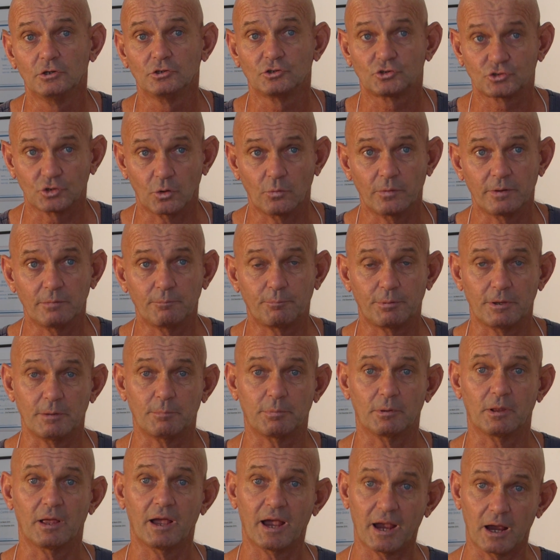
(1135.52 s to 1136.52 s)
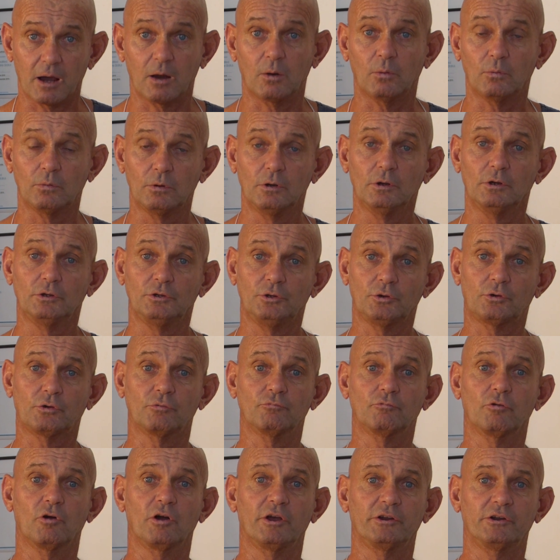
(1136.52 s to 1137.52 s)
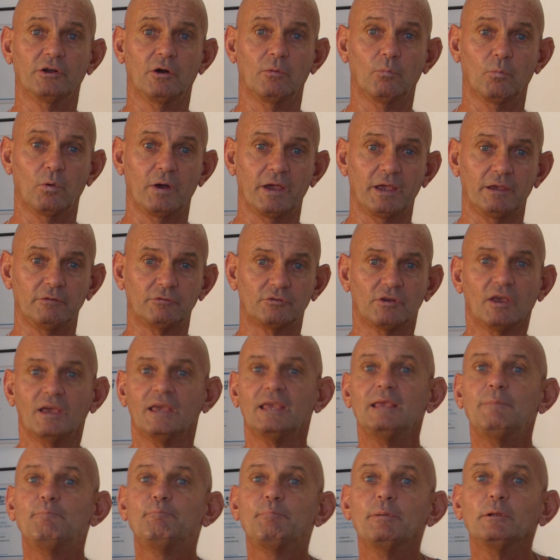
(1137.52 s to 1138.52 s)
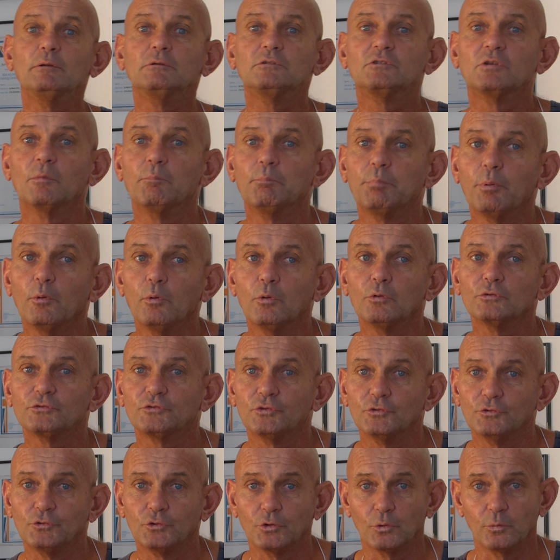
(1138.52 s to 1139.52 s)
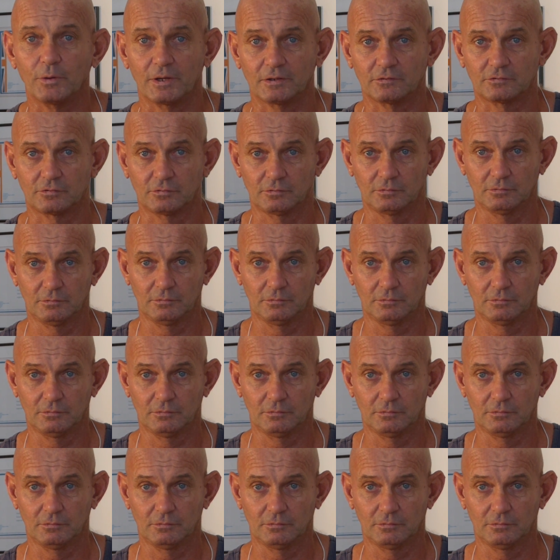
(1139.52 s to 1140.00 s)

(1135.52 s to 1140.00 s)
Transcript: showing people how you can ride on waves. He built a board to do it.